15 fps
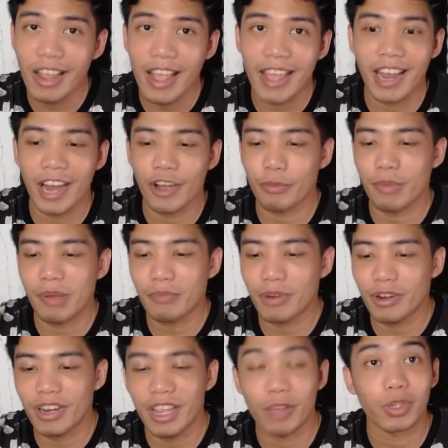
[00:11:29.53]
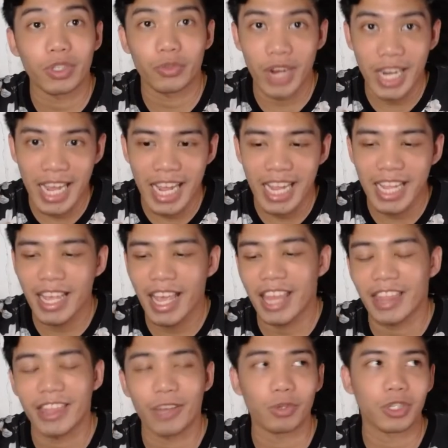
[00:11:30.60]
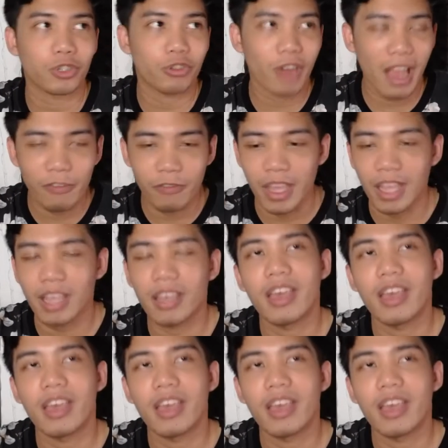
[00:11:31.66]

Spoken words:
and I remember it was raining and there was traffic,